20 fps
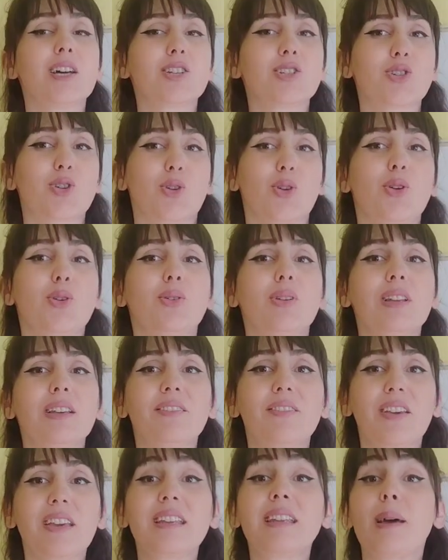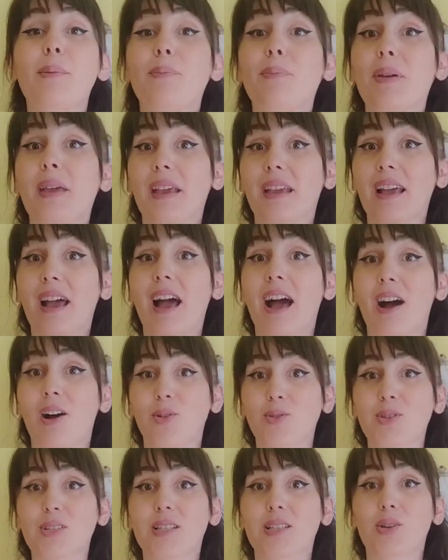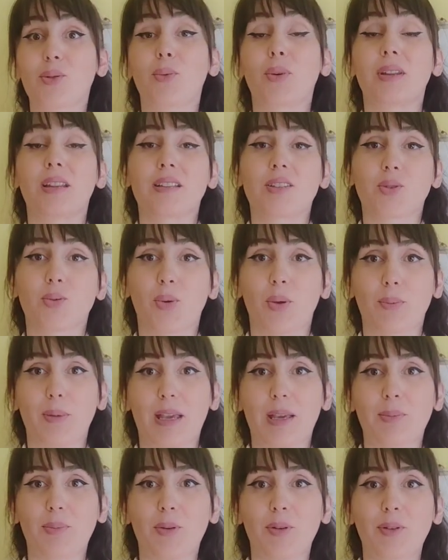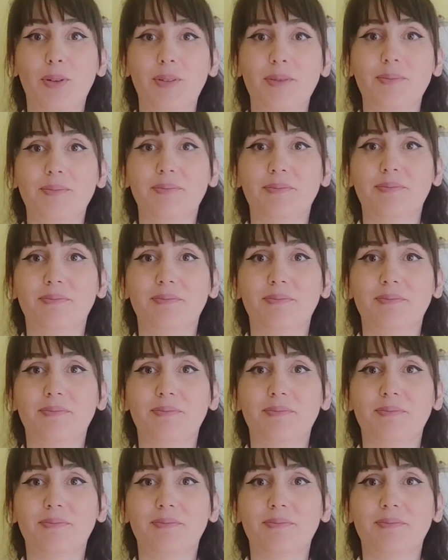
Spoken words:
Do you live in a big house with a swimming pool?